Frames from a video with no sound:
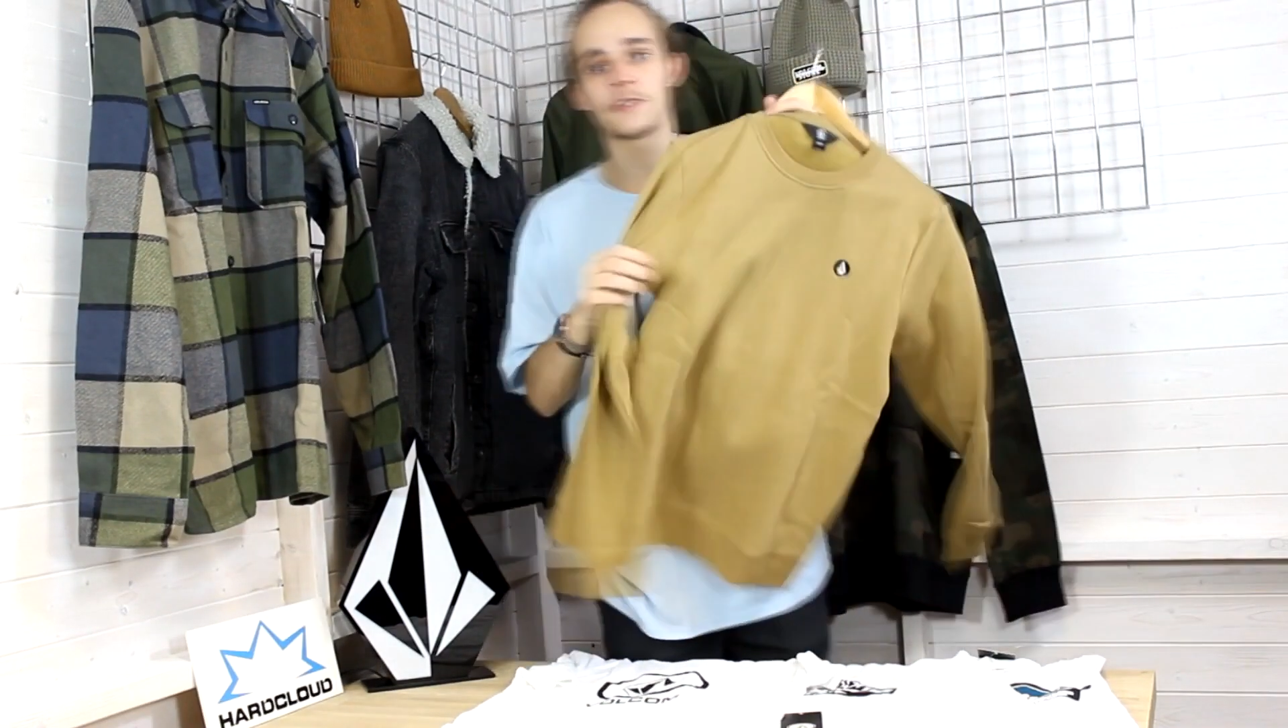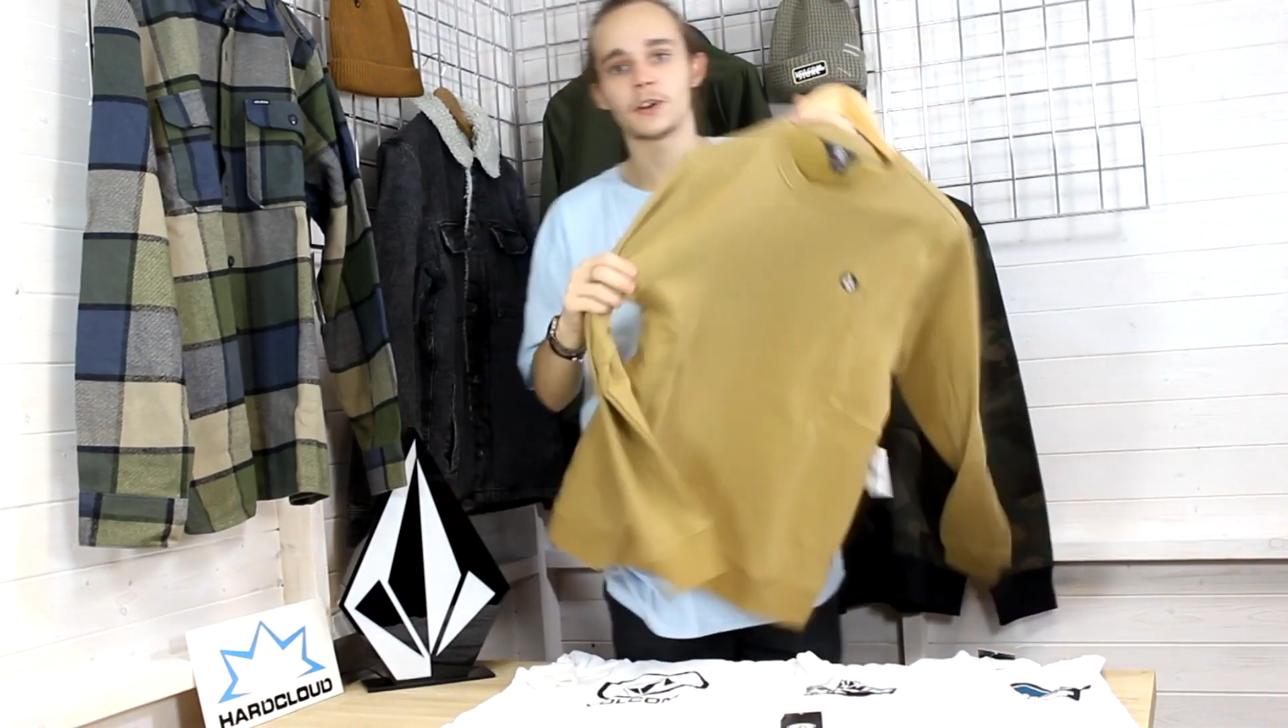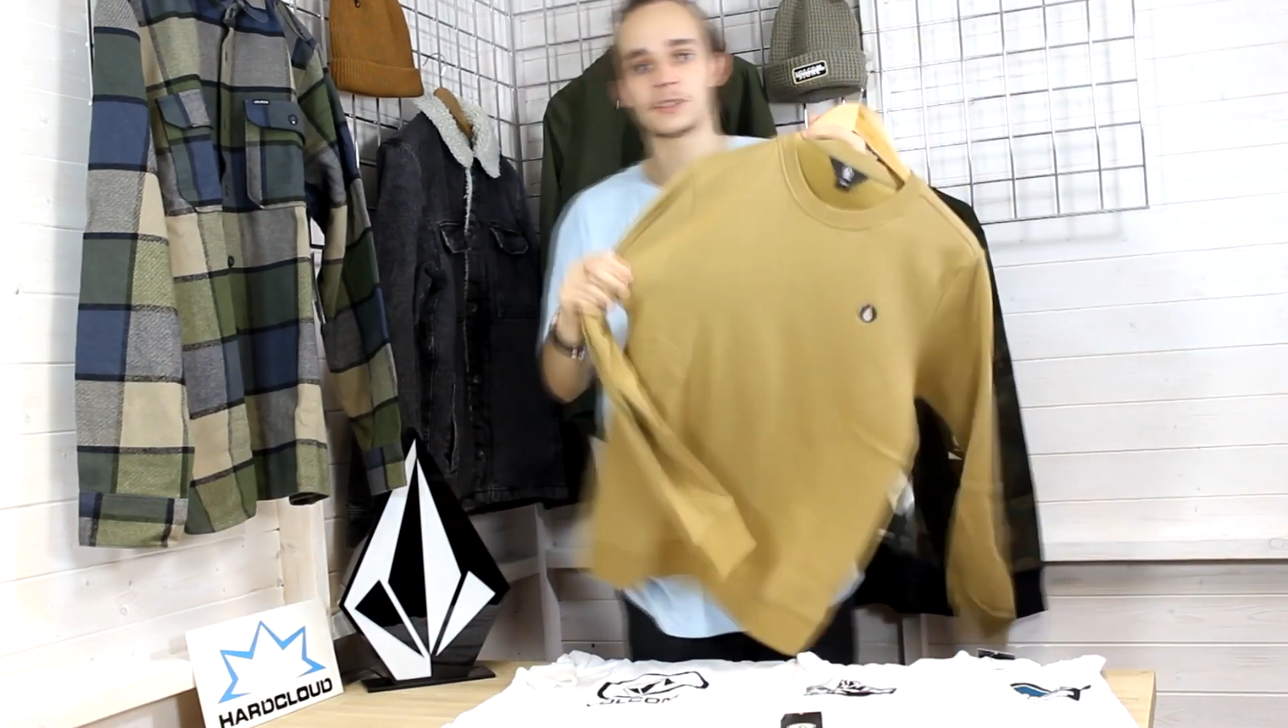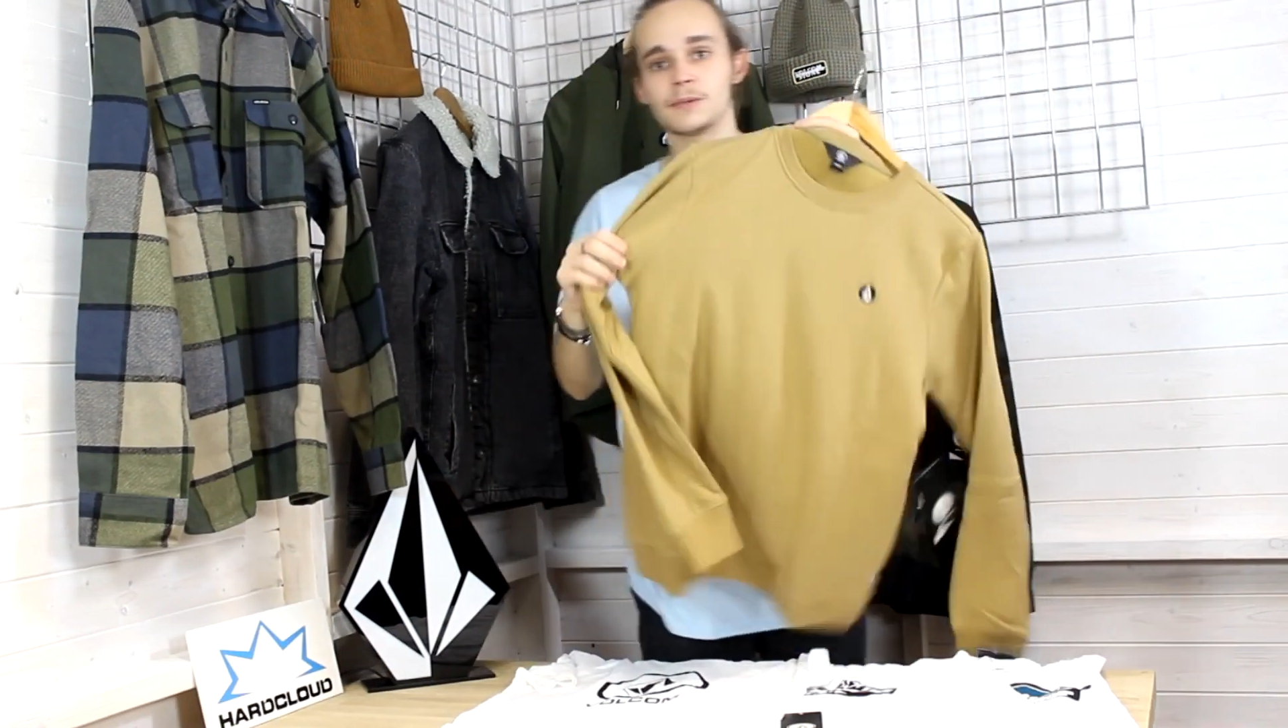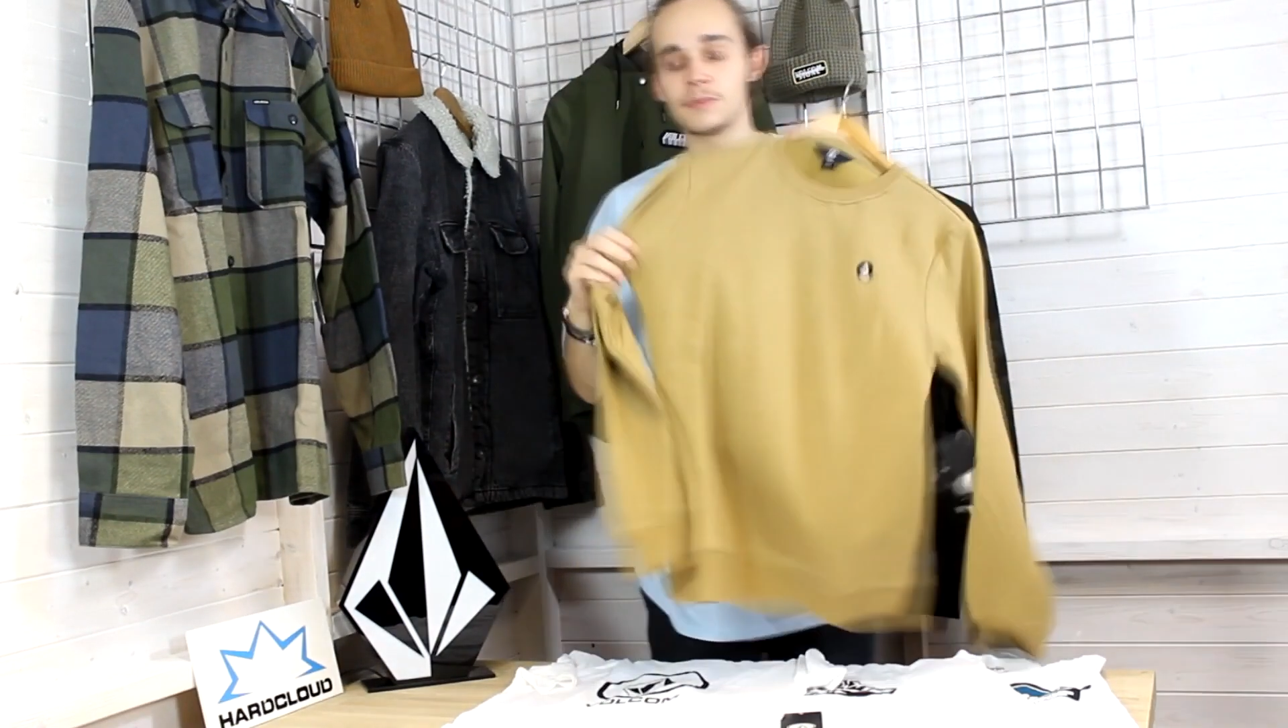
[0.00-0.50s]
we've
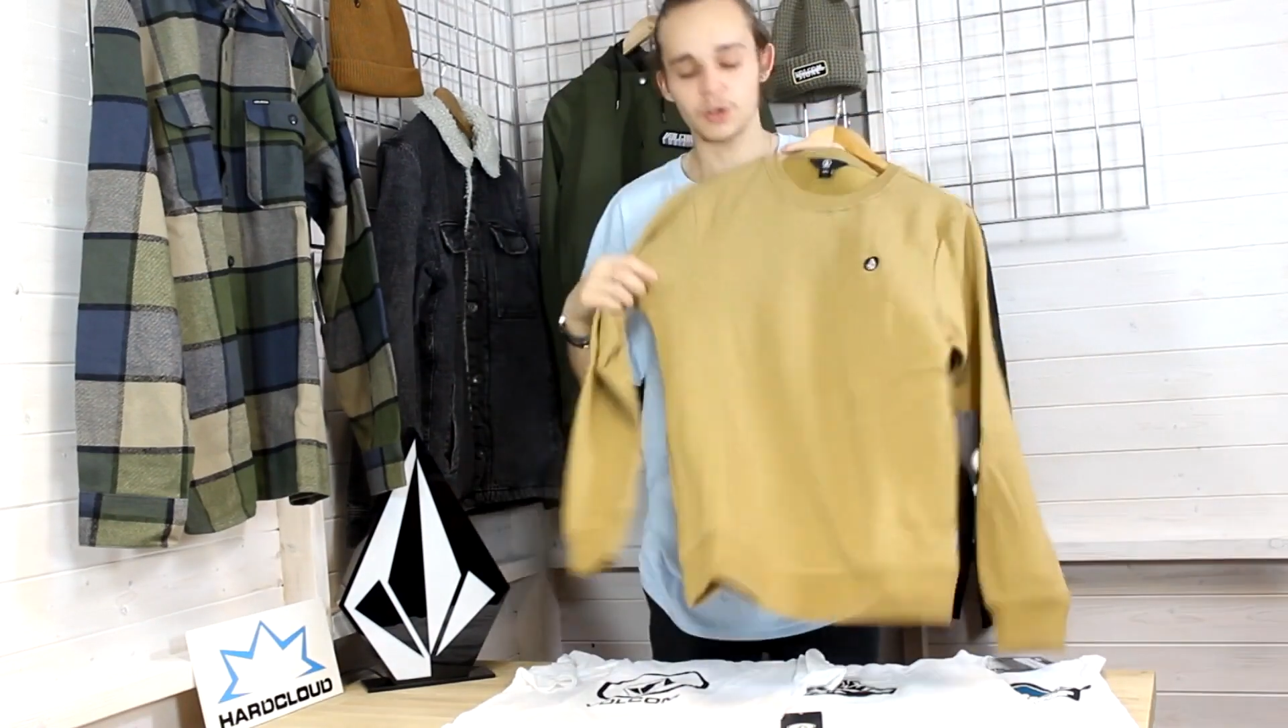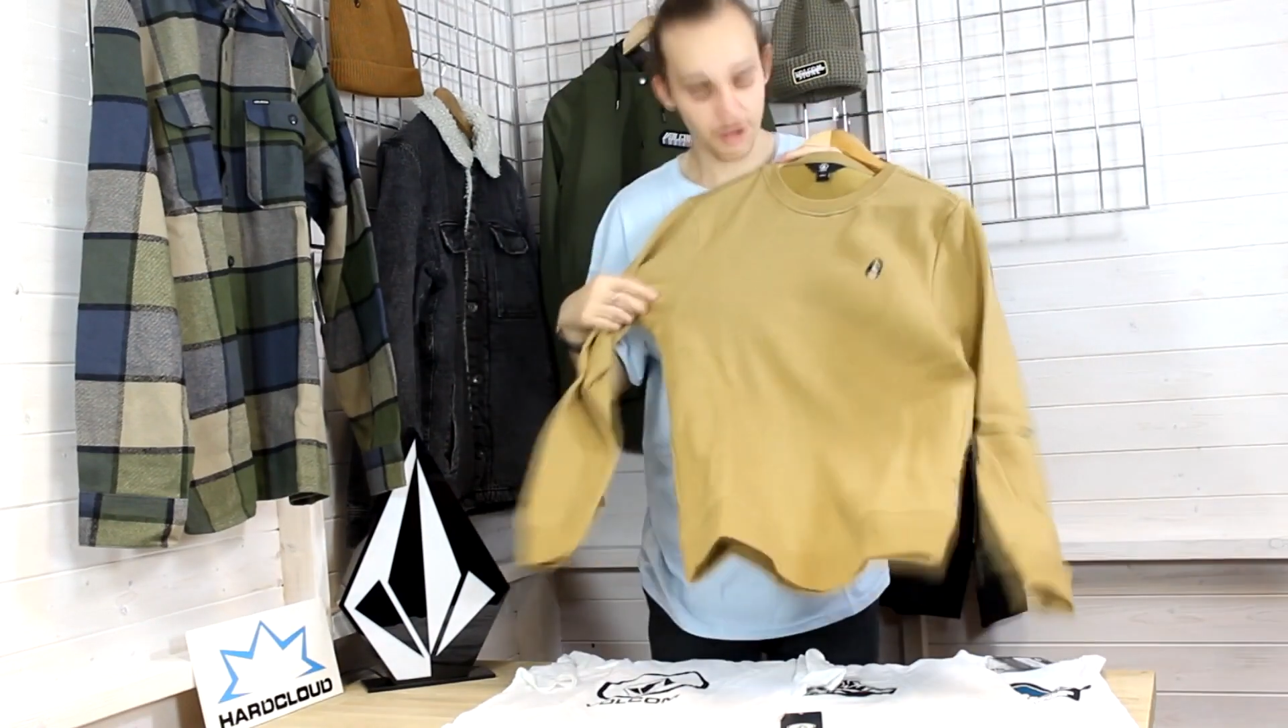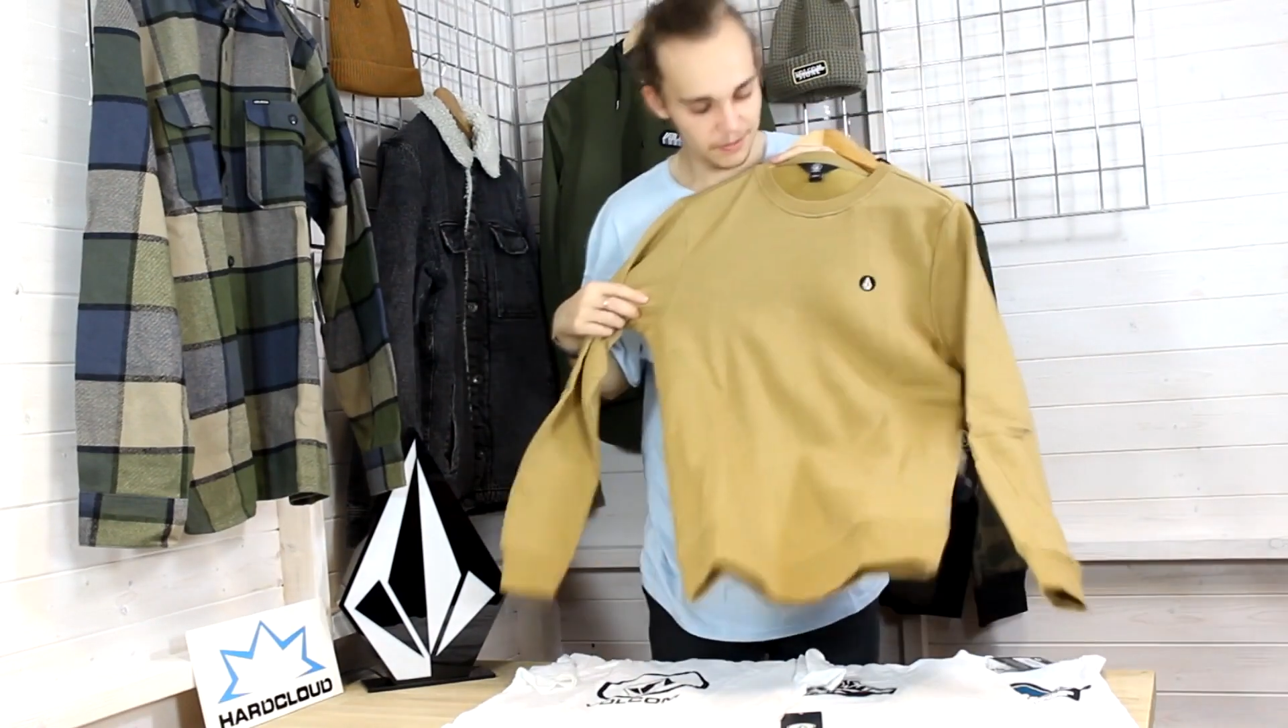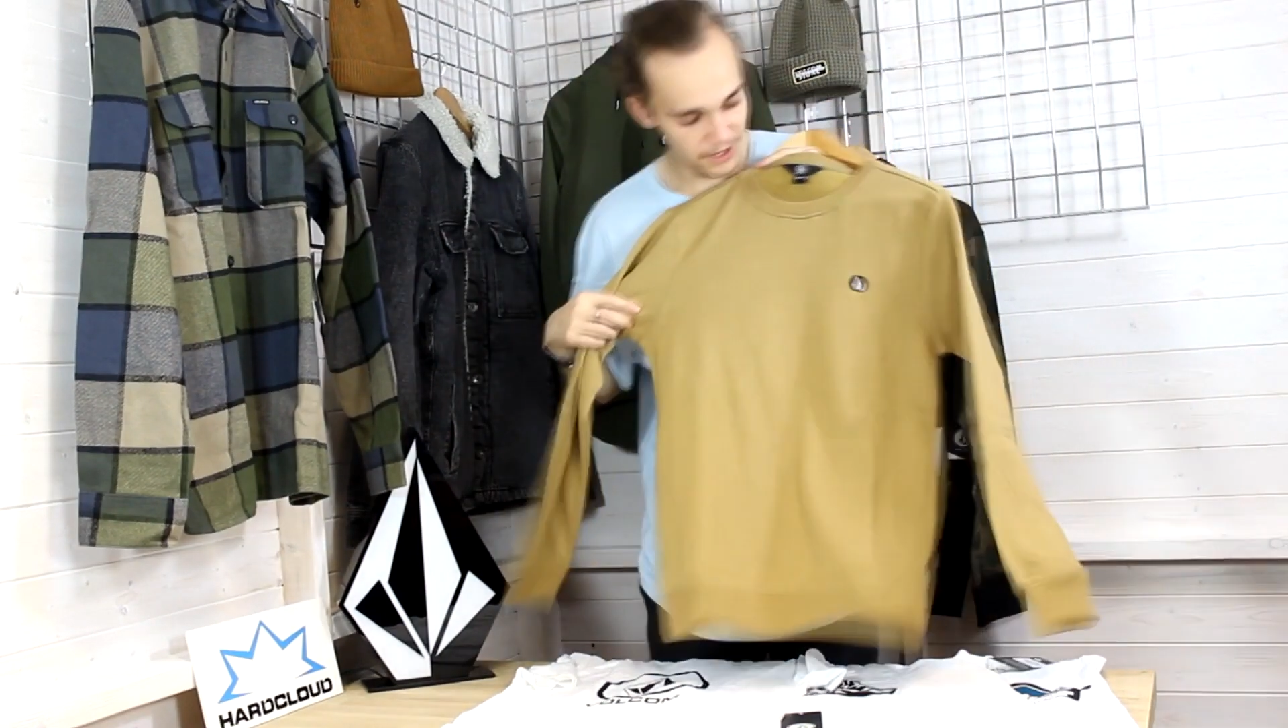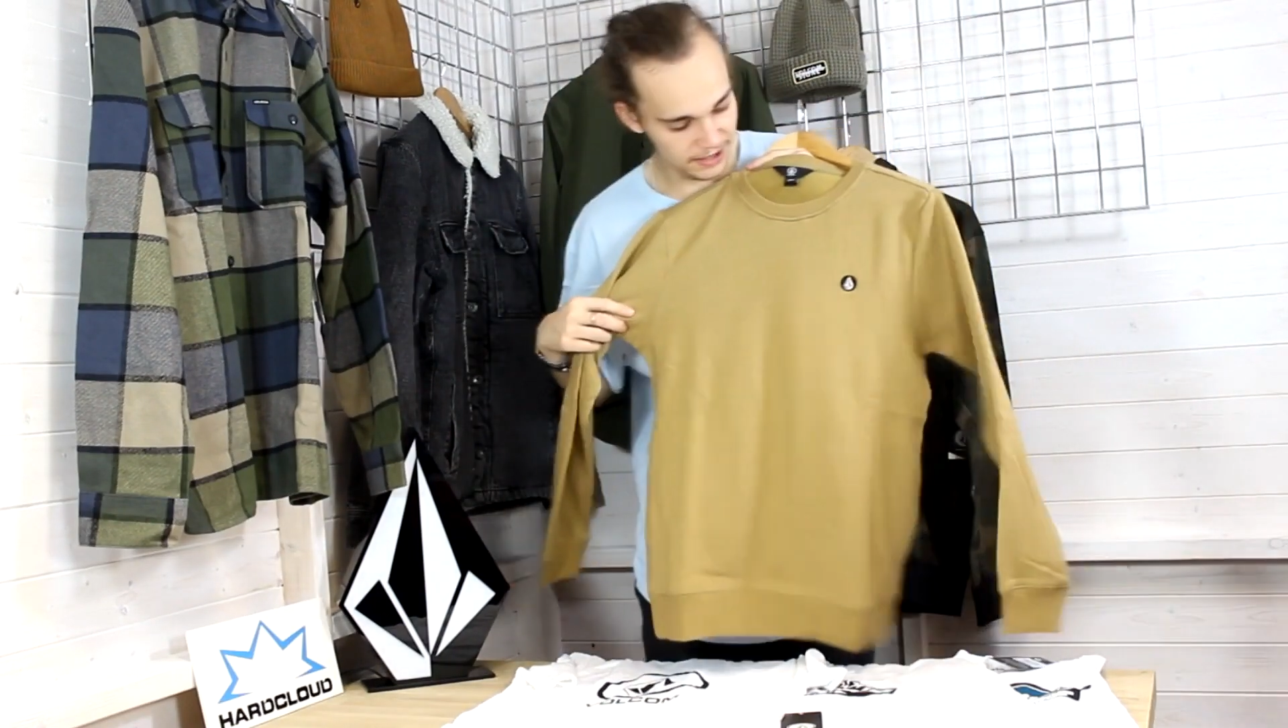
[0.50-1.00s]
got some great